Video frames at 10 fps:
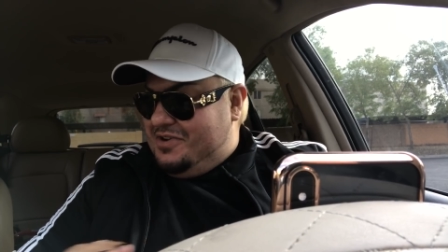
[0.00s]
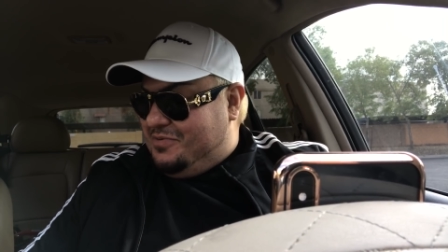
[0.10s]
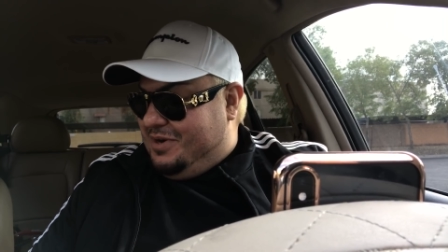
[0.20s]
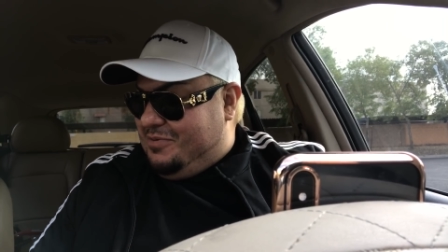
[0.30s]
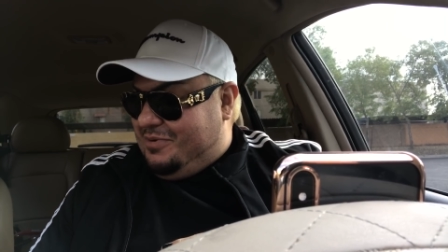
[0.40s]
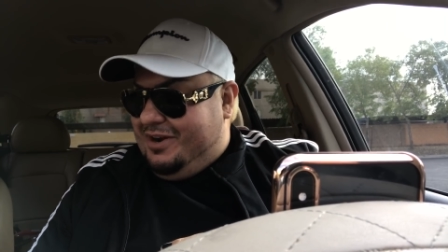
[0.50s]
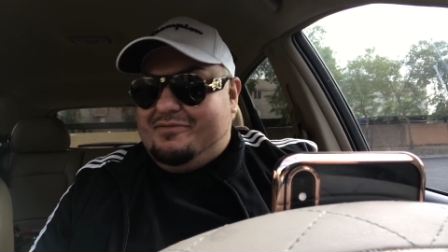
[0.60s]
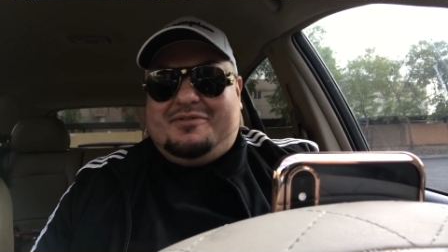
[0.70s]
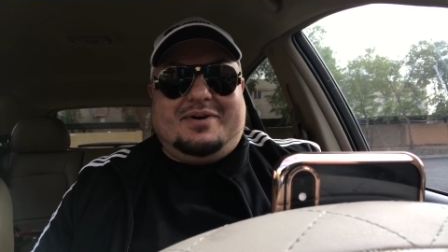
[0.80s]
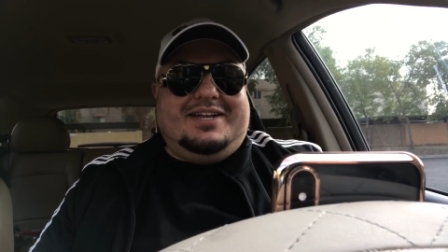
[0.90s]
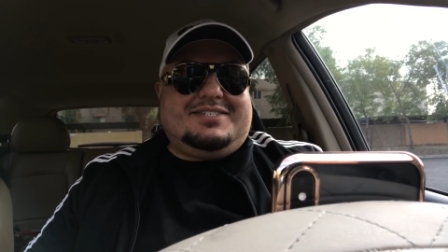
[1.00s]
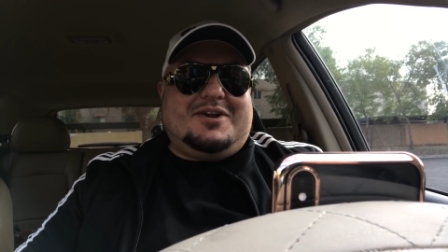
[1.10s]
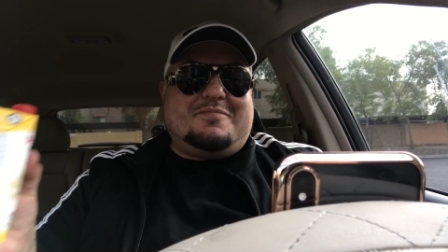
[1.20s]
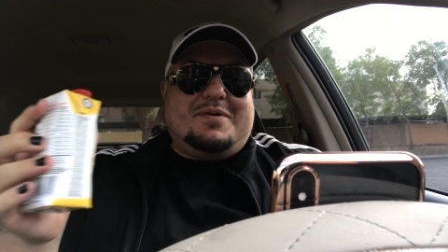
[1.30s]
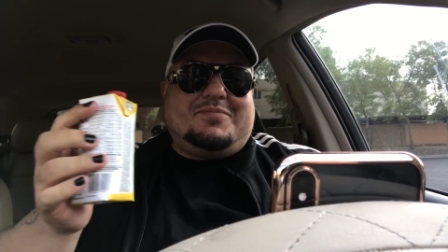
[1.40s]
What a wonderful way to
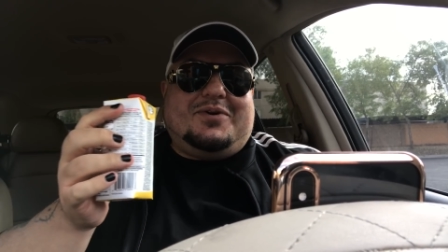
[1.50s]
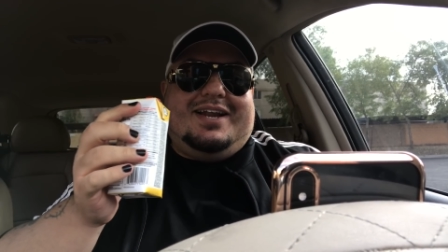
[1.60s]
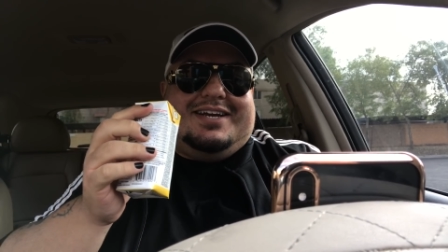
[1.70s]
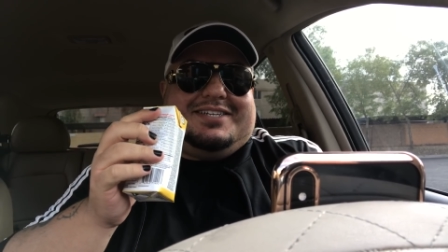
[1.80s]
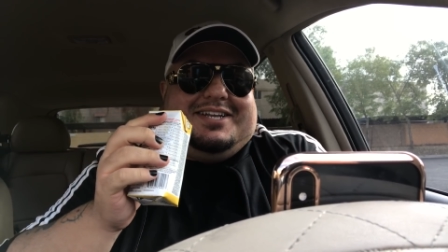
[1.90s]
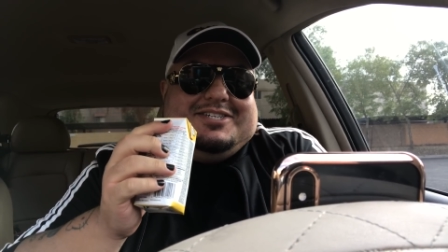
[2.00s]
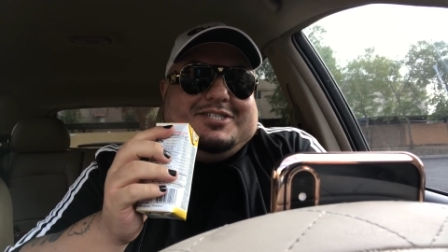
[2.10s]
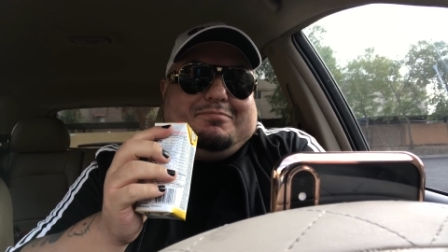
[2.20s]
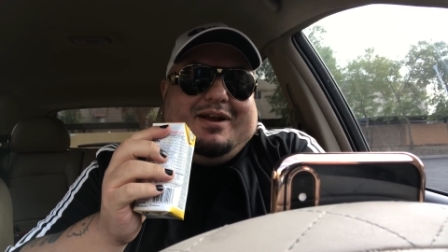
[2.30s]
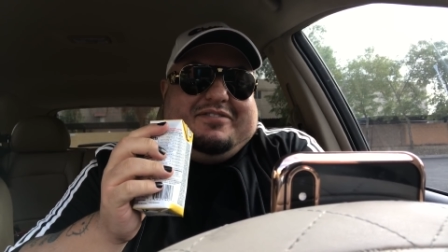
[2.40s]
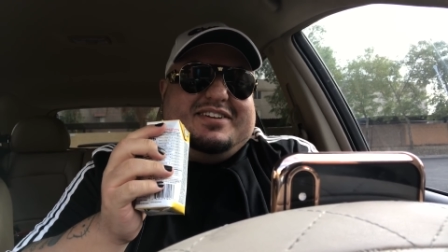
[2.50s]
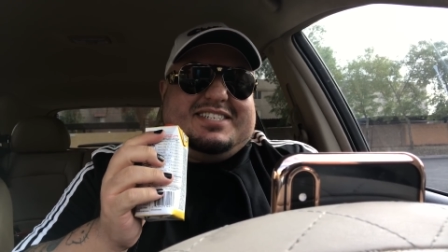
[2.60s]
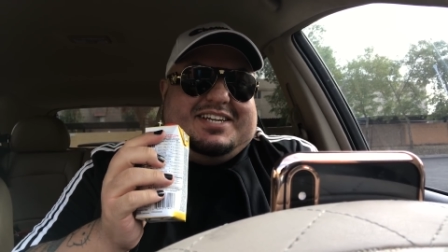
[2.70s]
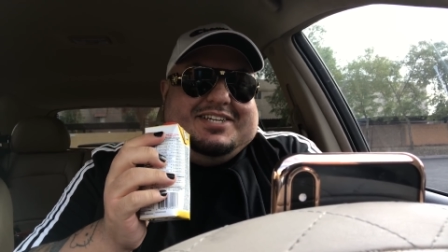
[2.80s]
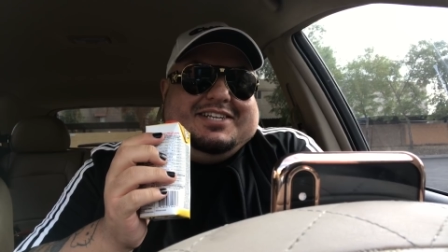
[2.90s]
start my morning. A delicious breakfast
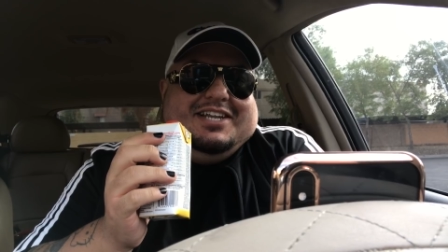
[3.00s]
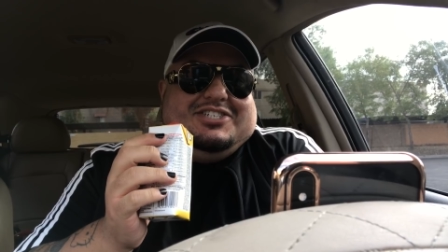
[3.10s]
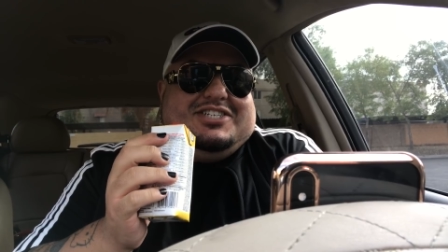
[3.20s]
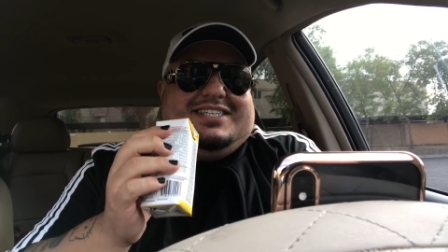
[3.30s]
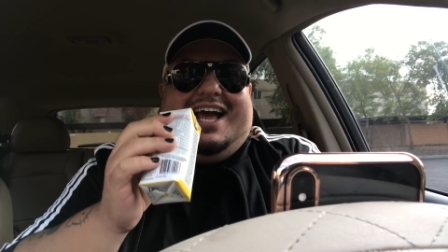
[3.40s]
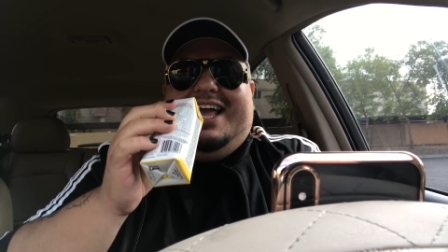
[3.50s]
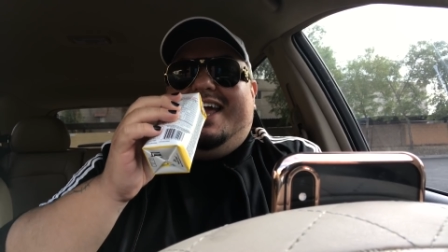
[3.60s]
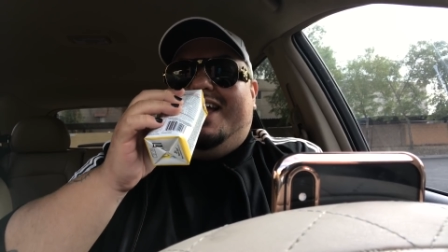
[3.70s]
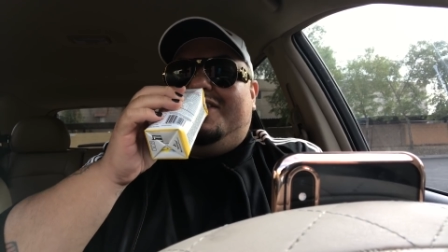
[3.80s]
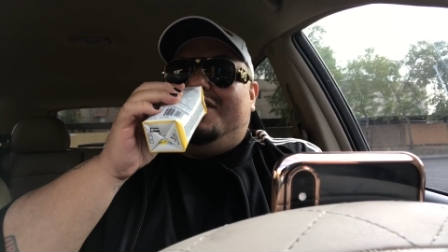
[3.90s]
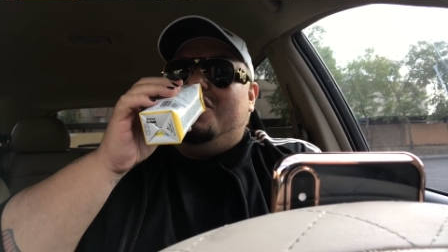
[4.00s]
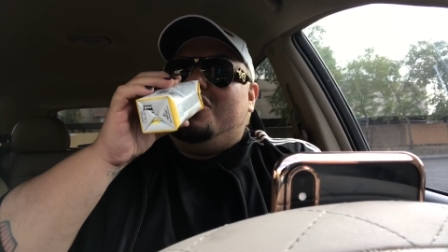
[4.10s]
and a delicious eye candy.